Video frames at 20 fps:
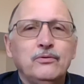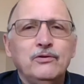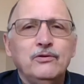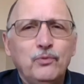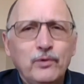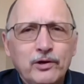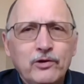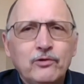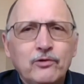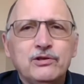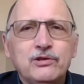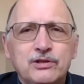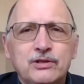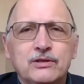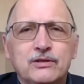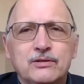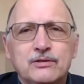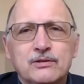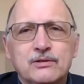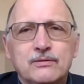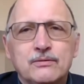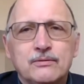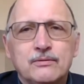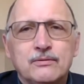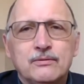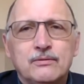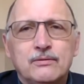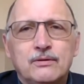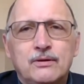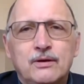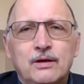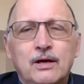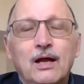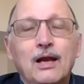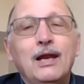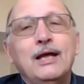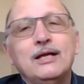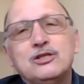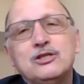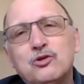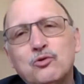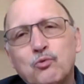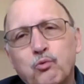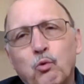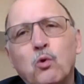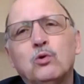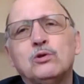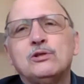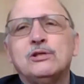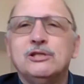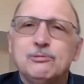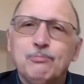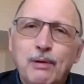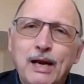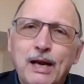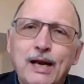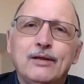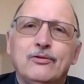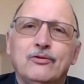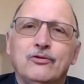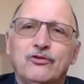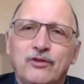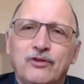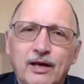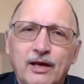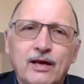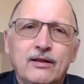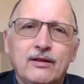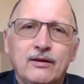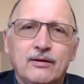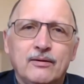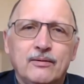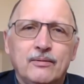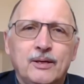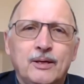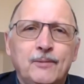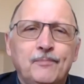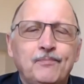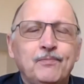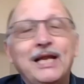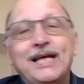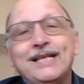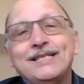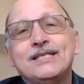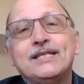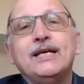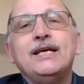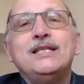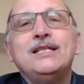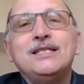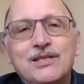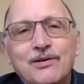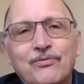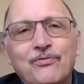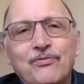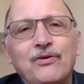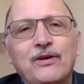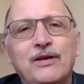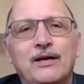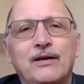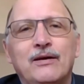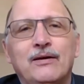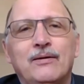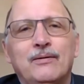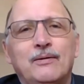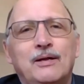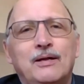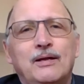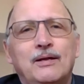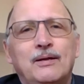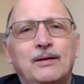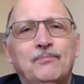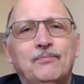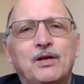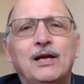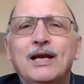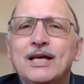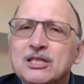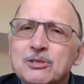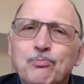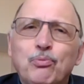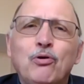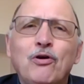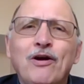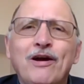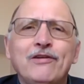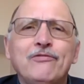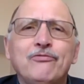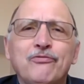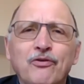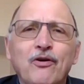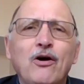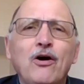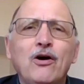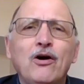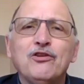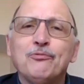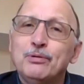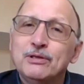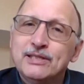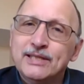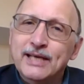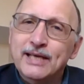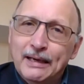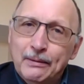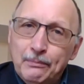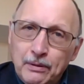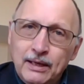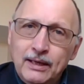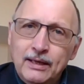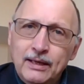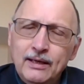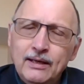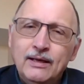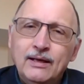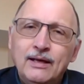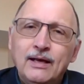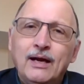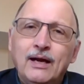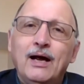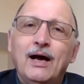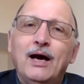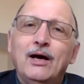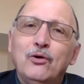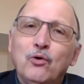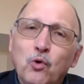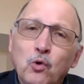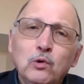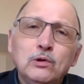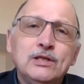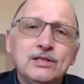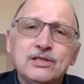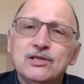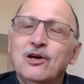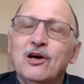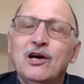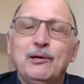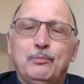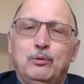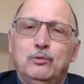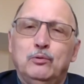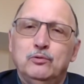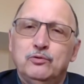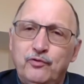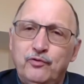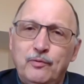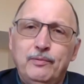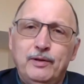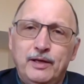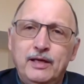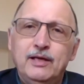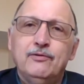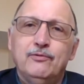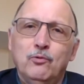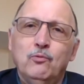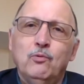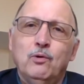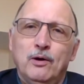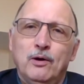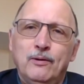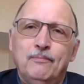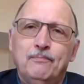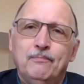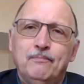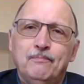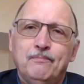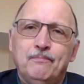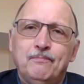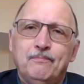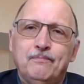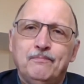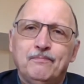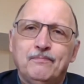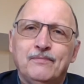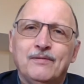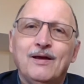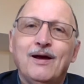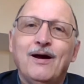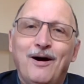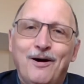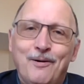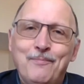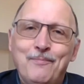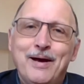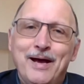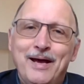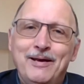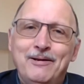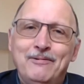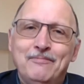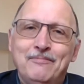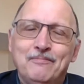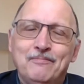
if we're Christians, let's thwart his plans together. Let's interfere and let's pray, "Father, protect me and all disciples from the evil one. Amen."